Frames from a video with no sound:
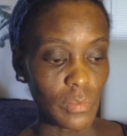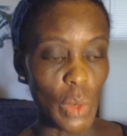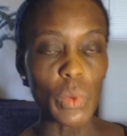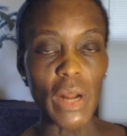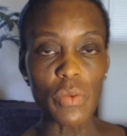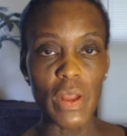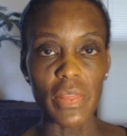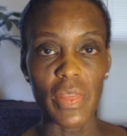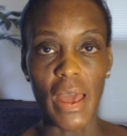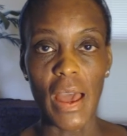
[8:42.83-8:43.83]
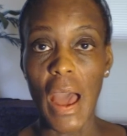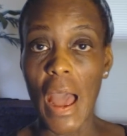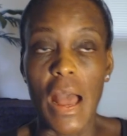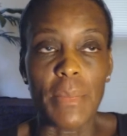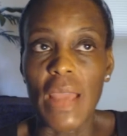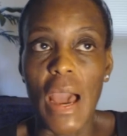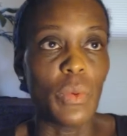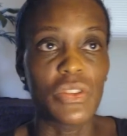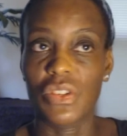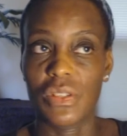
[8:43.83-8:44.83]
when I read that, I mean, I
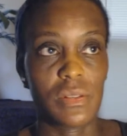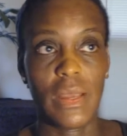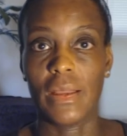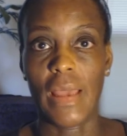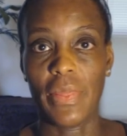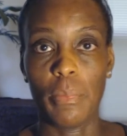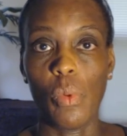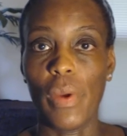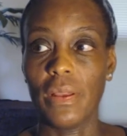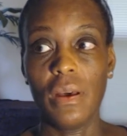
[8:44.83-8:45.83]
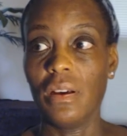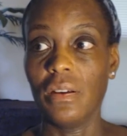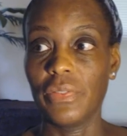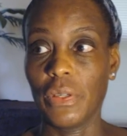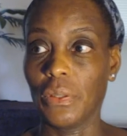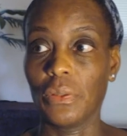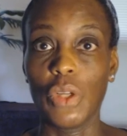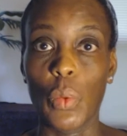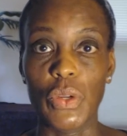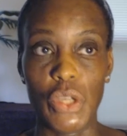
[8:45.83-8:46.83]
was just like at the point of,
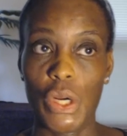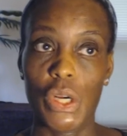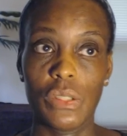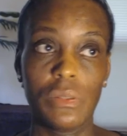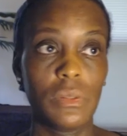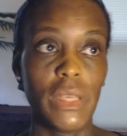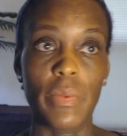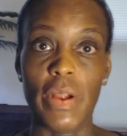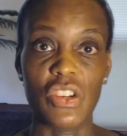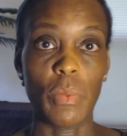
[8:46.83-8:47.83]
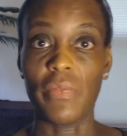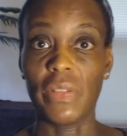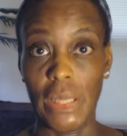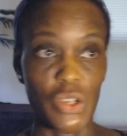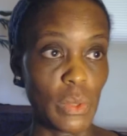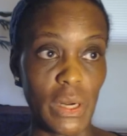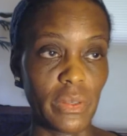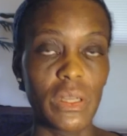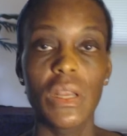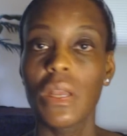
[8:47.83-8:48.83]
no return, get ready to jump off a ledge or
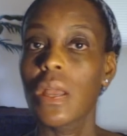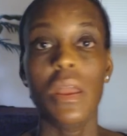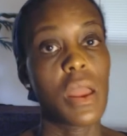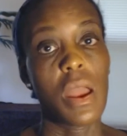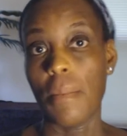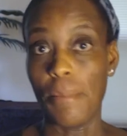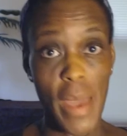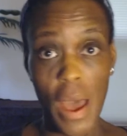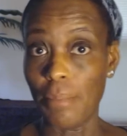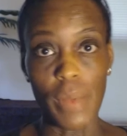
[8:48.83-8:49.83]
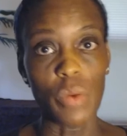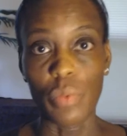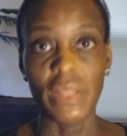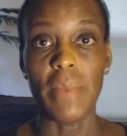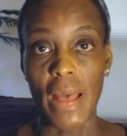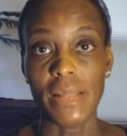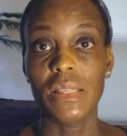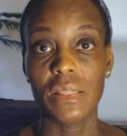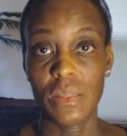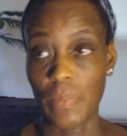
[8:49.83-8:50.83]
whatever. A really bad
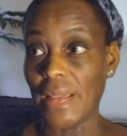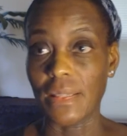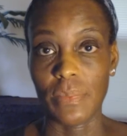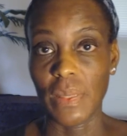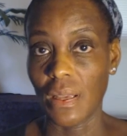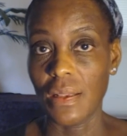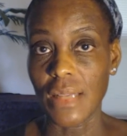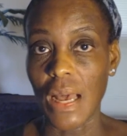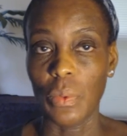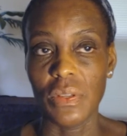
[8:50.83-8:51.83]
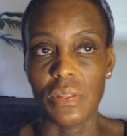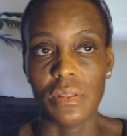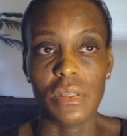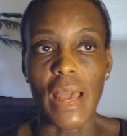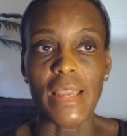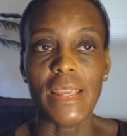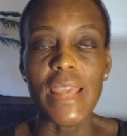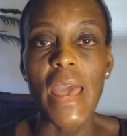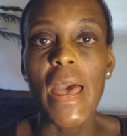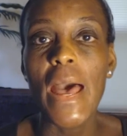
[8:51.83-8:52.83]
space, because I
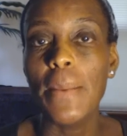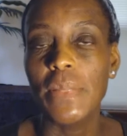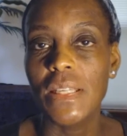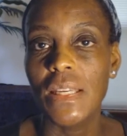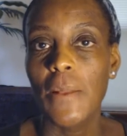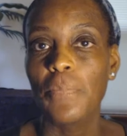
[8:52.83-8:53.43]
kept